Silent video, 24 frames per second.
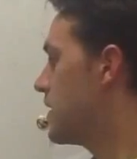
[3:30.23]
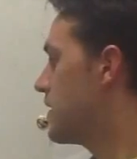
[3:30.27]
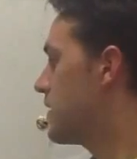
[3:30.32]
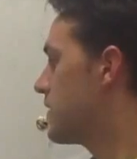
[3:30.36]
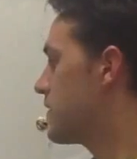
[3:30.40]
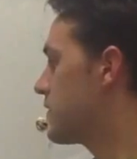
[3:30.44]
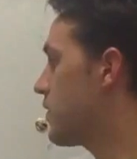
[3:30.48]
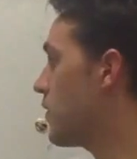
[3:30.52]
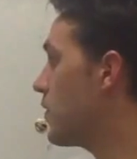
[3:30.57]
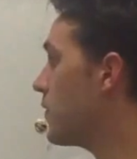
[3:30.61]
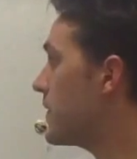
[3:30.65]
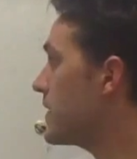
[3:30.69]

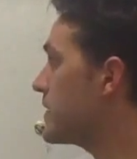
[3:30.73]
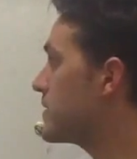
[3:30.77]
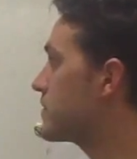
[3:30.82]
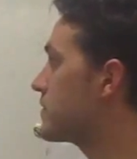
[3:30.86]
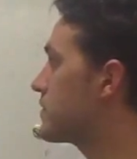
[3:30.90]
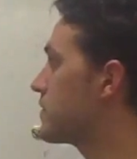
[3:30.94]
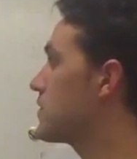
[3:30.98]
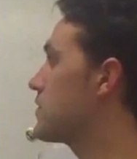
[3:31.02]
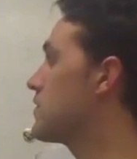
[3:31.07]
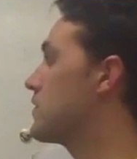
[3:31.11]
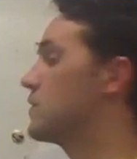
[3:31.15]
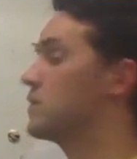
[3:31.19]
So what we
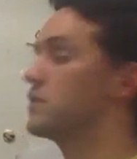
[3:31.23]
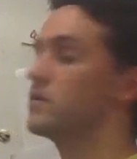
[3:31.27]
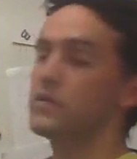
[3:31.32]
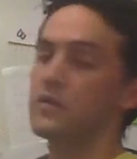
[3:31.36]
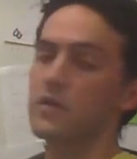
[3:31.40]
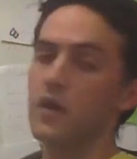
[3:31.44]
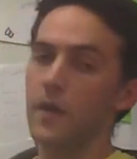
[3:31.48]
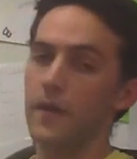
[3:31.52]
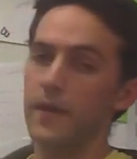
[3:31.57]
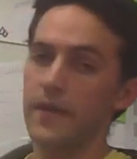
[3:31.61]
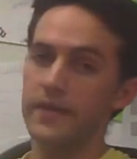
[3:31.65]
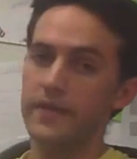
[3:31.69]
do,
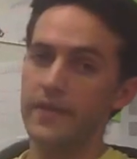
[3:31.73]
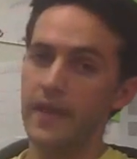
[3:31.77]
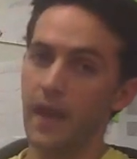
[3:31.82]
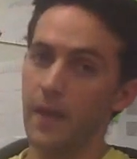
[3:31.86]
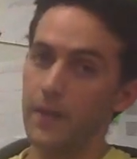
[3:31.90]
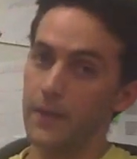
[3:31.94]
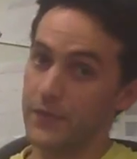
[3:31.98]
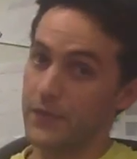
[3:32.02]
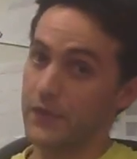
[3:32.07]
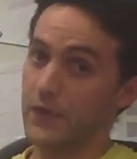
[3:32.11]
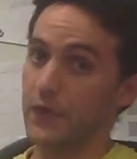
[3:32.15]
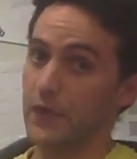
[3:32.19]
I mean, the
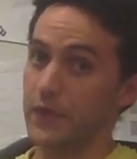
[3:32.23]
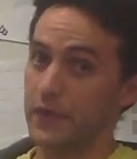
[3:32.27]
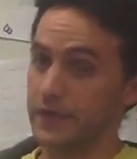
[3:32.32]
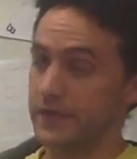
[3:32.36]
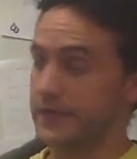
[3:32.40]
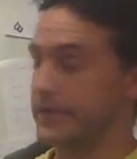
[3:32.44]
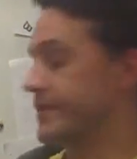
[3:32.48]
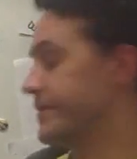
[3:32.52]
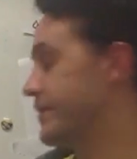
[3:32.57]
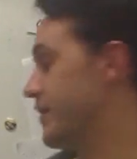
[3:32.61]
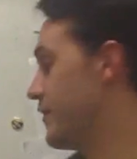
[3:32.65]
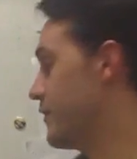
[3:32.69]
upshot
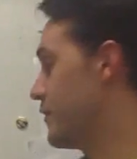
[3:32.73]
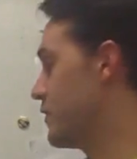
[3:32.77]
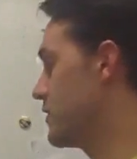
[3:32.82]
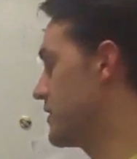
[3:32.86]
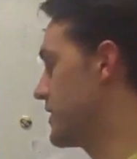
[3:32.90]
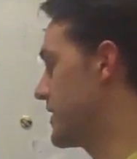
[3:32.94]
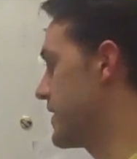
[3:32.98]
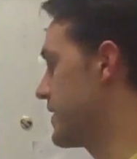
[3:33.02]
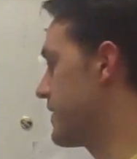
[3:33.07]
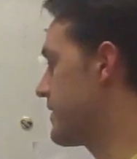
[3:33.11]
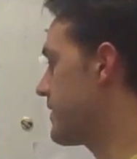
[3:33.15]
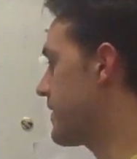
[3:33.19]
of all
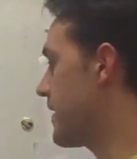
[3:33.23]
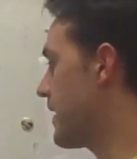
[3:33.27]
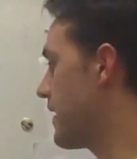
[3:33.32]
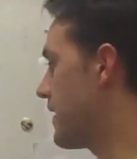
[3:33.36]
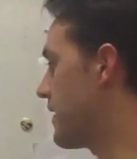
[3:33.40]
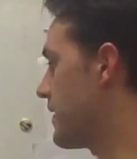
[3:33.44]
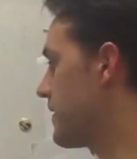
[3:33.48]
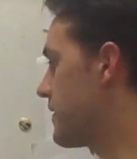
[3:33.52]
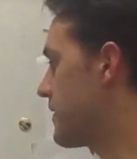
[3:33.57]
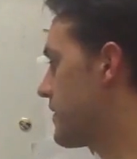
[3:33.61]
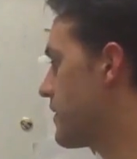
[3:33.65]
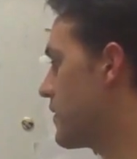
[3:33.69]
this
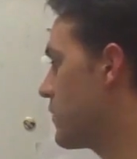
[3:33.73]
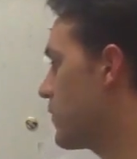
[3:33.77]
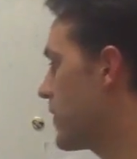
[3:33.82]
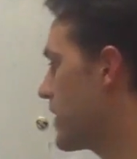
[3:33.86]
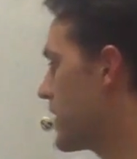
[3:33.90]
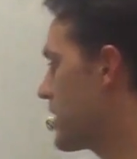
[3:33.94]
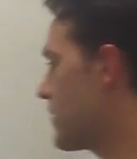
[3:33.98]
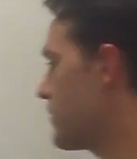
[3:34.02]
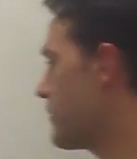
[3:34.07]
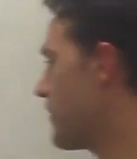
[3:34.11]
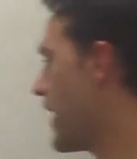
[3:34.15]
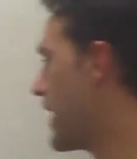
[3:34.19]
is
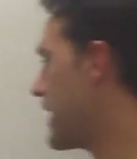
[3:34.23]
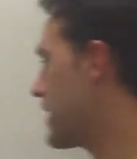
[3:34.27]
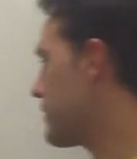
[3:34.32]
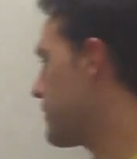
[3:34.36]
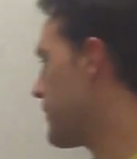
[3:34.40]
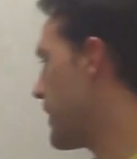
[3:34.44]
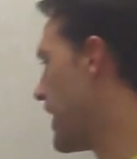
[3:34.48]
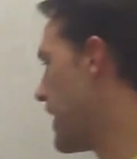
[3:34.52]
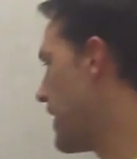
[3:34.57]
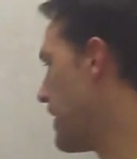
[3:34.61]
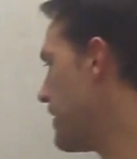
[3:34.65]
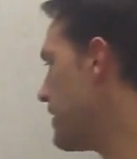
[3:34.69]
we can
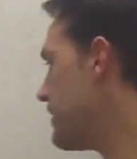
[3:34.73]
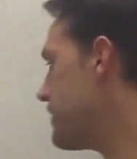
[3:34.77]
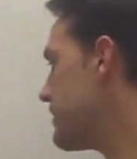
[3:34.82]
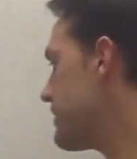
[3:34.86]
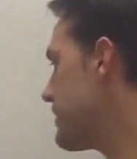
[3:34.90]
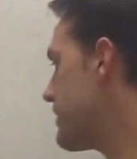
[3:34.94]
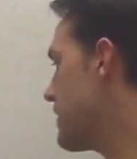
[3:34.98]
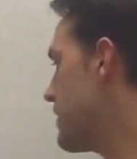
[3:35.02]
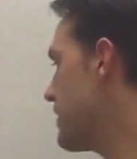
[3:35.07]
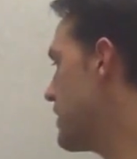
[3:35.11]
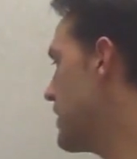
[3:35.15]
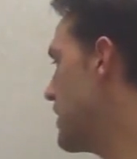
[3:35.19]
make
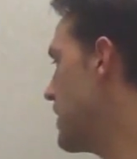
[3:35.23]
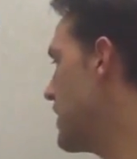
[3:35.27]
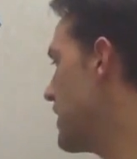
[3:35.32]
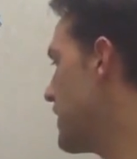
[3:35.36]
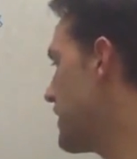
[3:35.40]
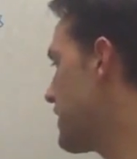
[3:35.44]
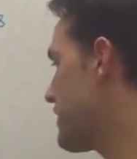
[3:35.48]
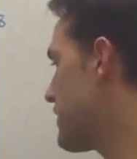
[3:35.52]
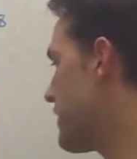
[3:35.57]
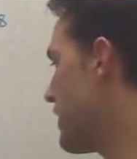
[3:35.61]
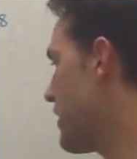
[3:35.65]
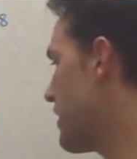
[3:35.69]
pairs.
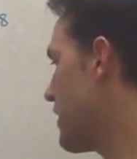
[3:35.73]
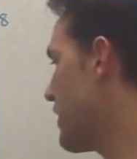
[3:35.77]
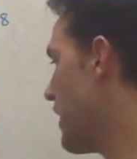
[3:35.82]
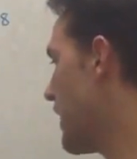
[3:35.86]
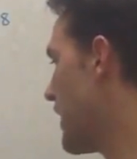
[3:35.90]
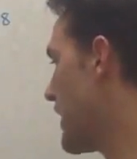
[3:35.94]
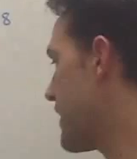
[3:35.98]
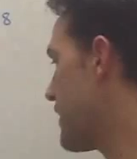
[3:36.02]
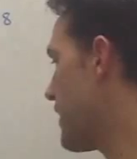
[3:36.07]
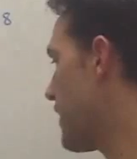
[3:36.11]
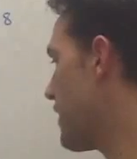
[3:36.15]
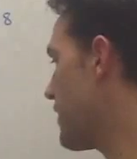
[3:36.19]
So
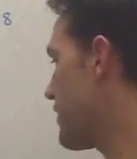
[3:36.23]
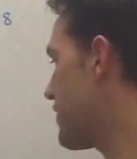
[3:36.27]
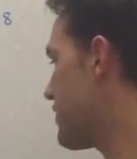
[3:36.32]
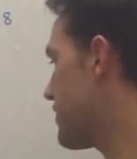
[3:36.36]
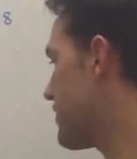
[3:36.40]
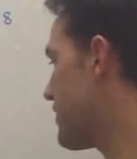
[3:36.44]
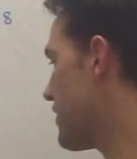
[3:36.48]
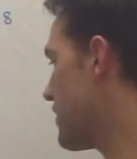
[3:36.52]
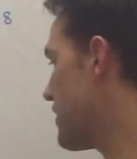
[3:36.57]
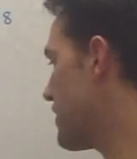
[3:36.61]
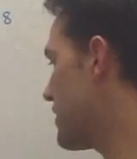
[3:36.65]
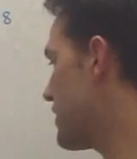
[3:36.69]
I go
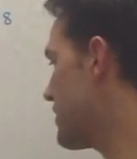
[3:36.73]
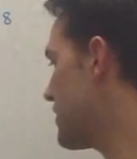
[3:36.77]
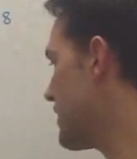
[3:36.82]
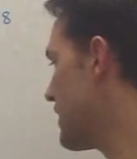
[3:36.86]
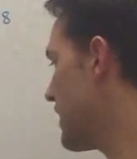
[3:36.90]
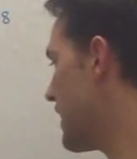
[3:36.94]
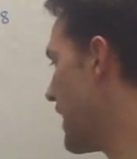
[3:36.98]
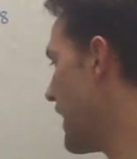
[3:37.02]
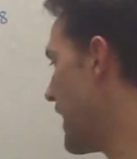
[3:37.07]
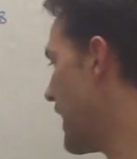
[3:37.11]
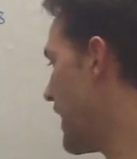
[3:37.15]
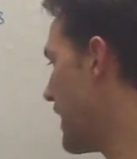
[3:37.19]
through
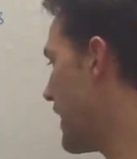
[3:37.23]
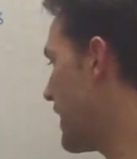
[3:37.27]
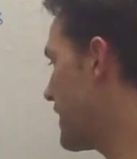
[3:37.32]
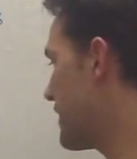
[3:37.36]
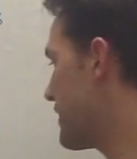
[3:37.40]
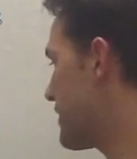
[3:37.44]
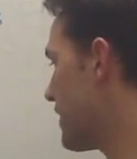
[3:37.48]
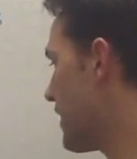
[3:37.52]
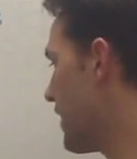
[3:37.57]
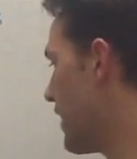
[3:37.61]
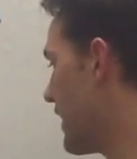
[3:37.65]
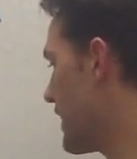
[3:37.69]

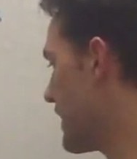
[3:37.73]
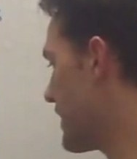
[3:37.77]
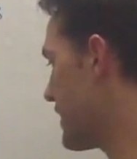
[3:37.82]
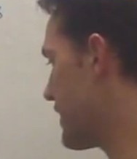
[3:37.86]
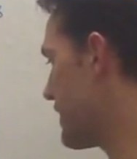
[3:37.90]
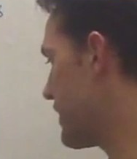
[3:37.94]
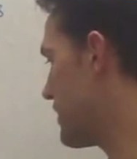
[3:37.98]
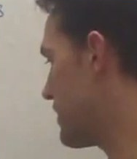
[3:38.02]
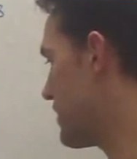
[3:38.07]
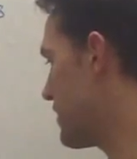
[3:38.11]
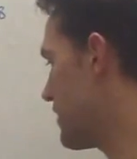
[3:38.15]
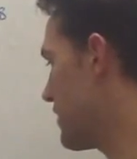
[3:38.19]
and I
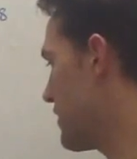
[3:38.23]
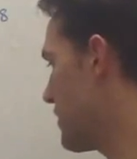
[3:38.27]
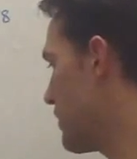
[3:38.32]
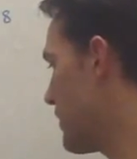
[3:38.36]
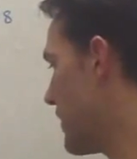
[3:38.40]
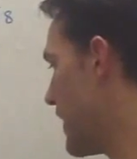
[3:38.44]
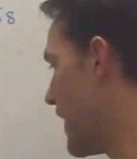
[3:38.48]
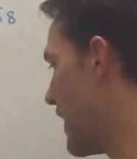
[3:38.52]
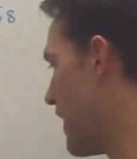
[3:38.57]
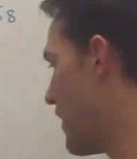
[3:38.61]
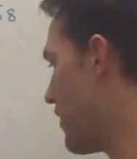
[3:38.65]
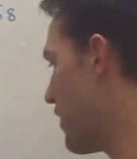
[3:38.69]
can
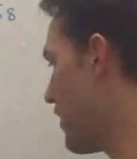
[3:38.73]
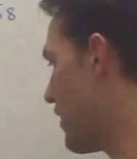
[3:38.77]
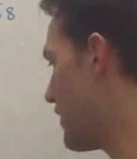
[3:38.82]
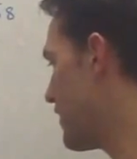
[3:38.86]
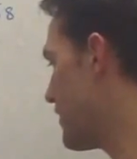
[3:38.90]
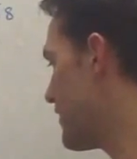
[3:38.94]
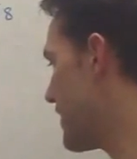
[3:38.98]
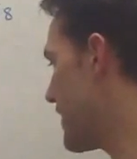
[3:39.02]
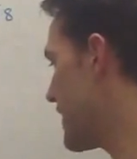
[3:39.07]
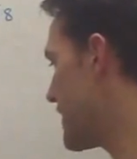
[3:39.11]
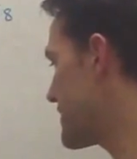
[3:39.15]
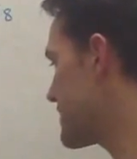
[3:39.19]
pair
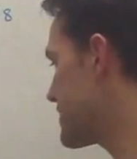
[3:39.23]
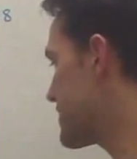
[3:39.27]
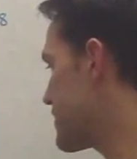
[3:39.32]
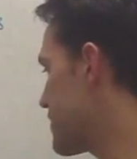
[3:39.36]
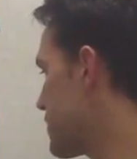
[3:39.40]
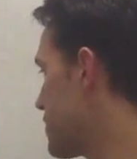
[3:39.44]
off these